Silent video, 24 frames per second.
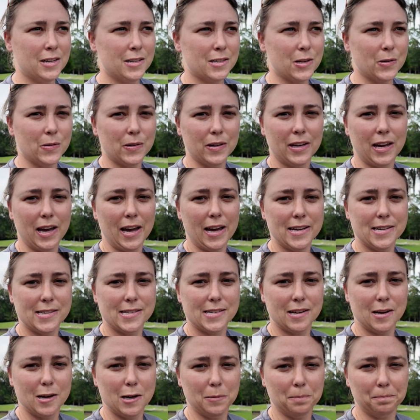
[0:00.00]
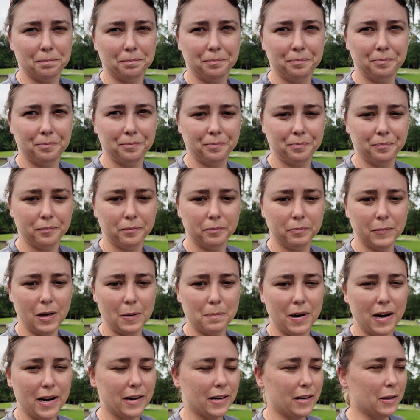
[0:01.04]
So in case my
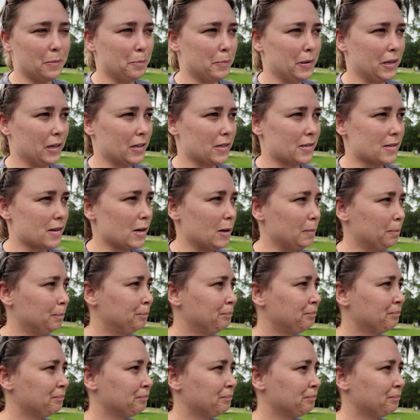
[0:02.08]
mic didn't pick us up,